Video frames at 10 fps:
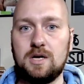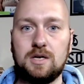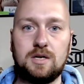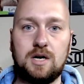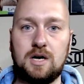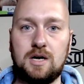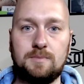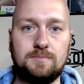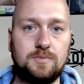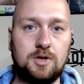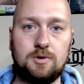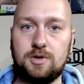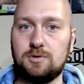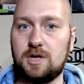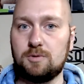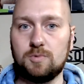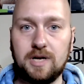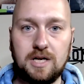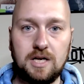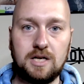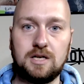I do a lot of reading.